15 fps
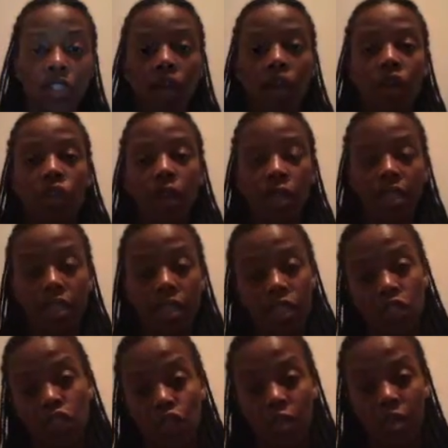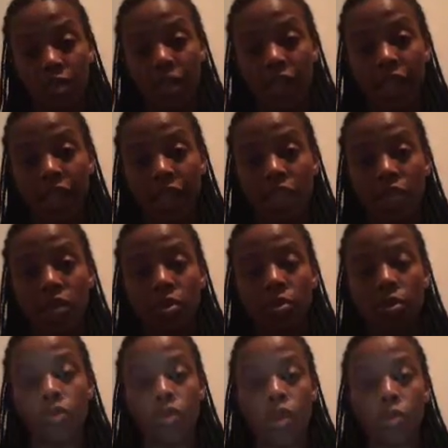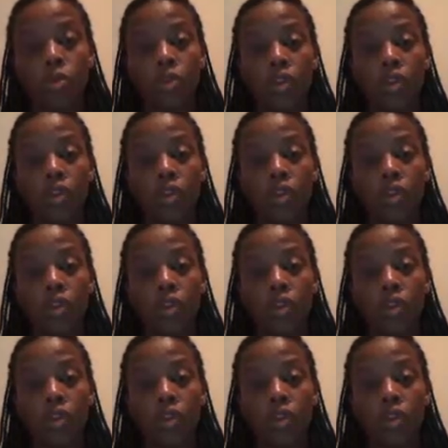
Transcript: How do I need to situate my legs to perform